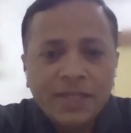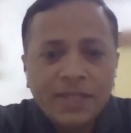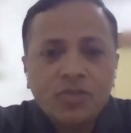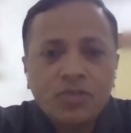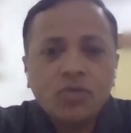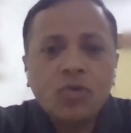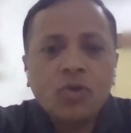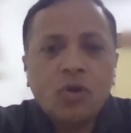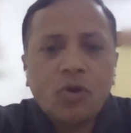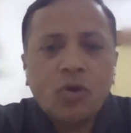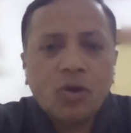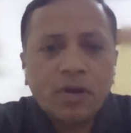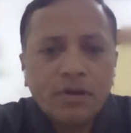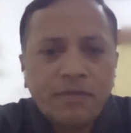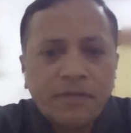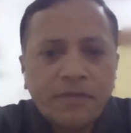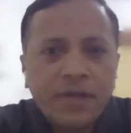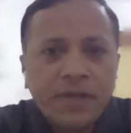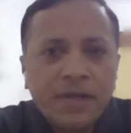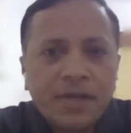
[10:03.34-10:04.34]
to
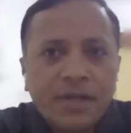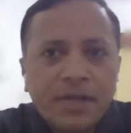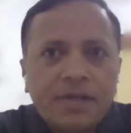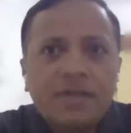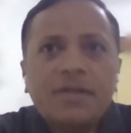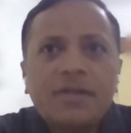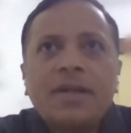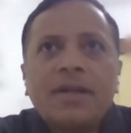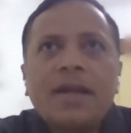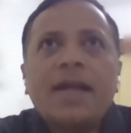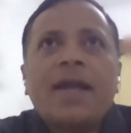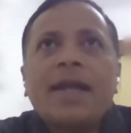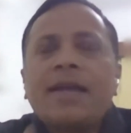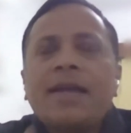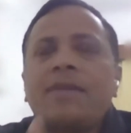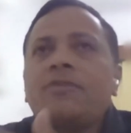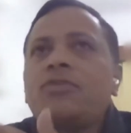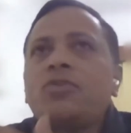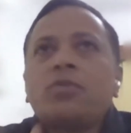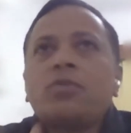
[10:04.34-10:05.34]
configure,
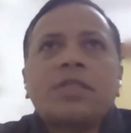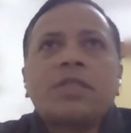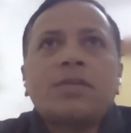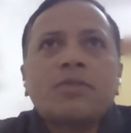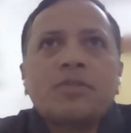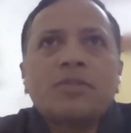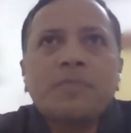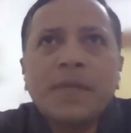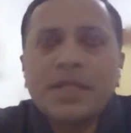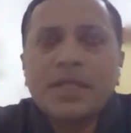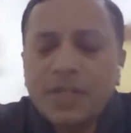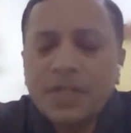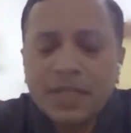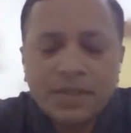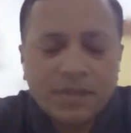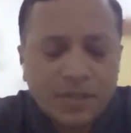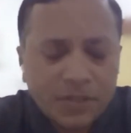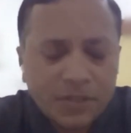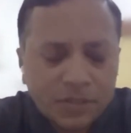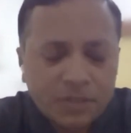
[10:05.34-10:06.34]
and Jyotsna was mentioning
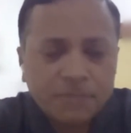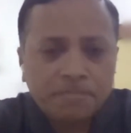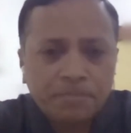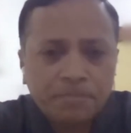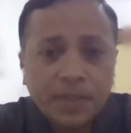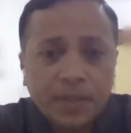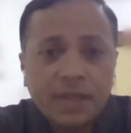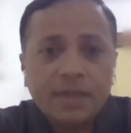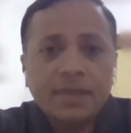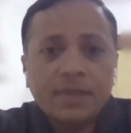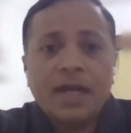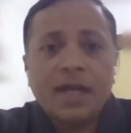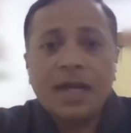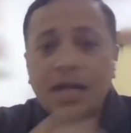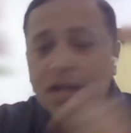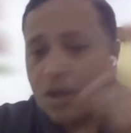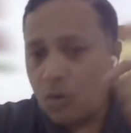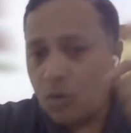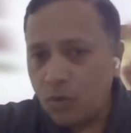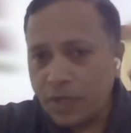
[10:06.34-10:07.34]
this, the
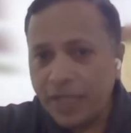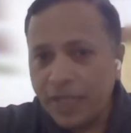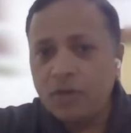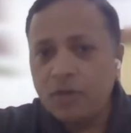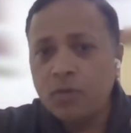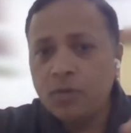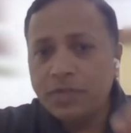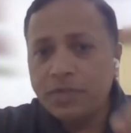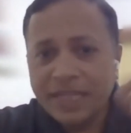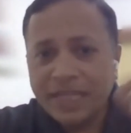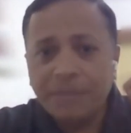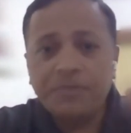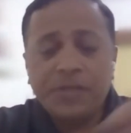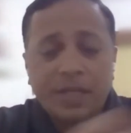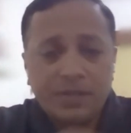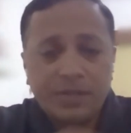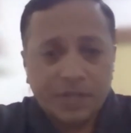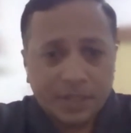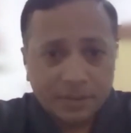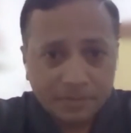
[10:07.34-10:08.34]
accounting rules keep
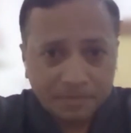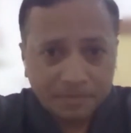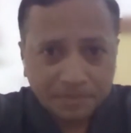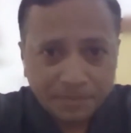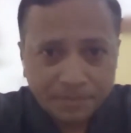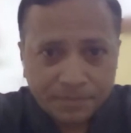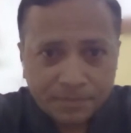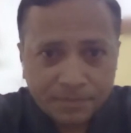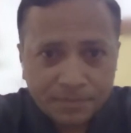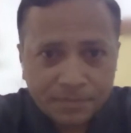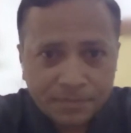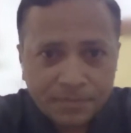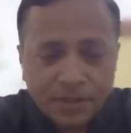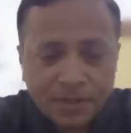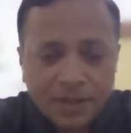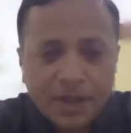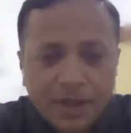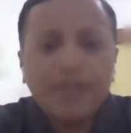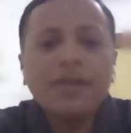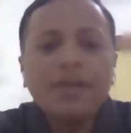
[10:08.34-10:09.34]
changing,
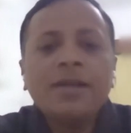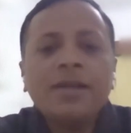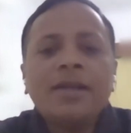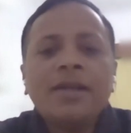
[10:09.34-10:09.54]
right?